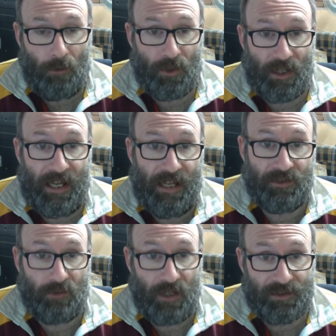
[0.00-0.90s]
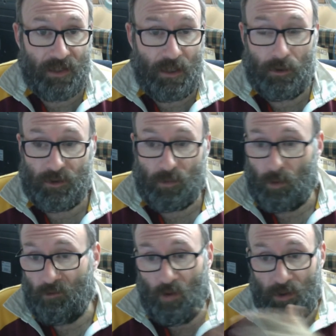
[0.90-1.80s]
I want to cancel yesterday. I just
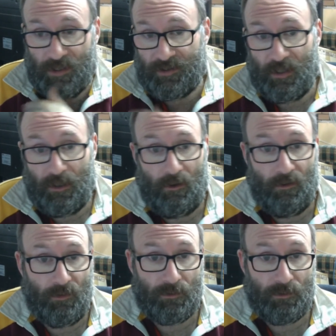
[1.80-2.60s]
want to write yesterday off.